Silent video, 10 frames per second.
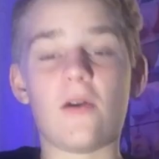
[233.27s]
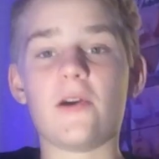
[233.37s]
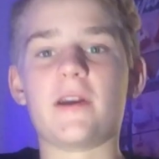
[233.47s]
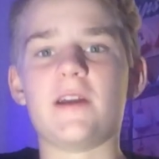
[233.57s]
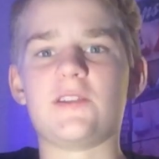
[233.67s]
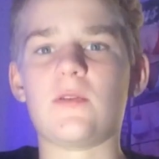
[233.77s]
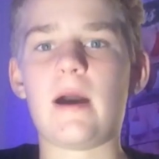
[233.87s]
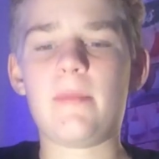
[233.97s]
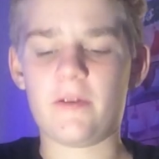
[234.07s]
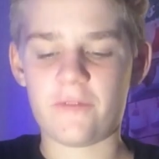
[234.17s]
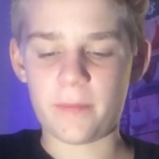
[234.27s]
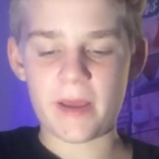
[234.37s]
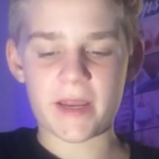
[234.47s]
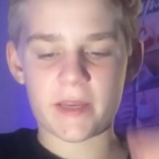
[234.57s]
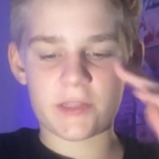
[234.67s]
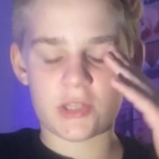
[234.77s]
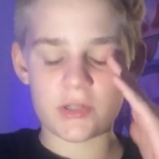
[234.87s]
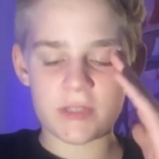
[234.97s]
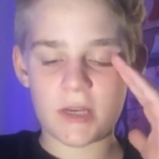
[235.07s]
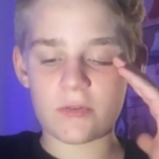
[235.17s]
Alright guys, so I'm on footpack, and it
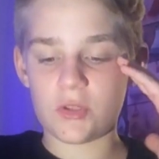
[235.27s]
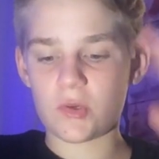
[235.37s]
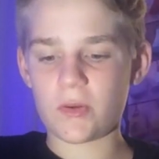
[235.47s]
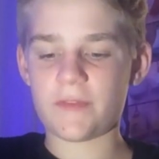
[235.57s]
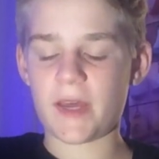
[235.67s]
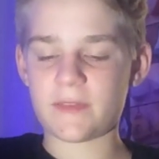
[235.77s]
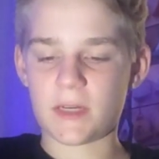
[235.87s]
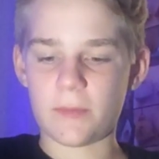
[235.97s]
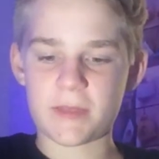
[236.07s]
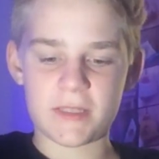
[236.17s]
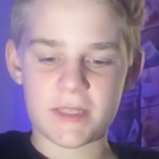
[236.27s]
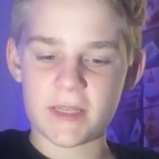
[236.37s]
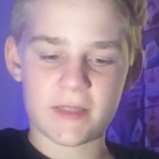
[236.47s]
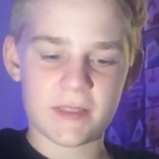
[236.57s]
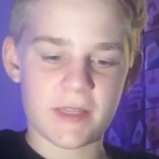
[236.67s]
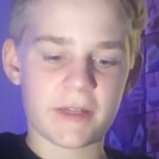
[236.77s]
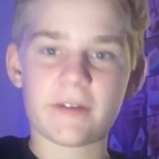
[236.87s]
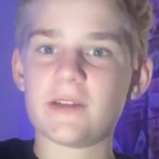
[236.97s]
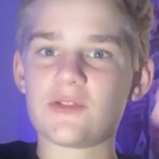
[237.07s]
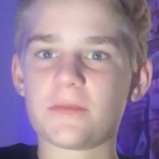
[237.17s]
turns out you don't even have to update to get these lightning
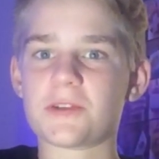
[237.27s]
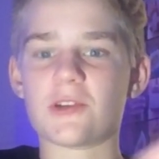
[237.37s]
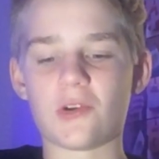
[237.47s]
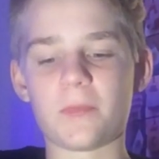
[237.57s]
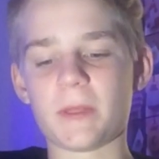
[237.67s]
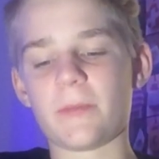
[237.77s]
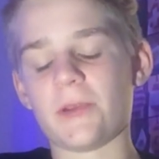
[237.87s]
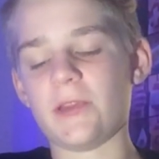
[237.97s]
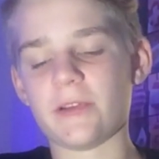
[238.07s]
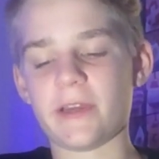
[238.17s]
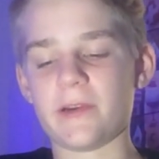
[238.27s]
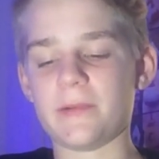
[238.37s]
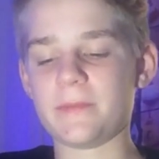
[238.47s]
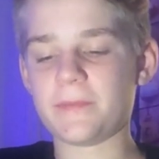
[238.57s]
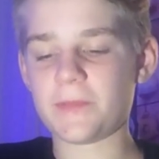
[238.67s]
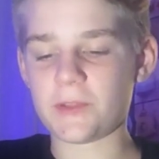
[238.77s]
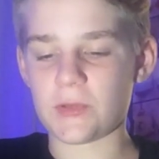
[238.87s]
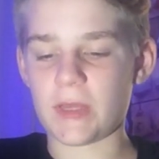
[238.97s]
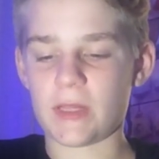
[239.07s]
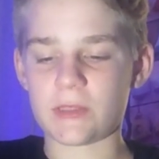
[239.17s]
rounds, so I'm just gonna open them on here now. So
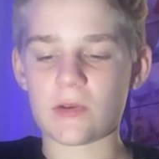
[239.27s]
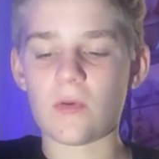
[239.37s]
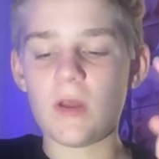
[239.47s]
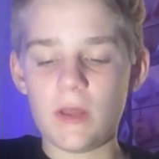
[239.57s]
yeah, let's go.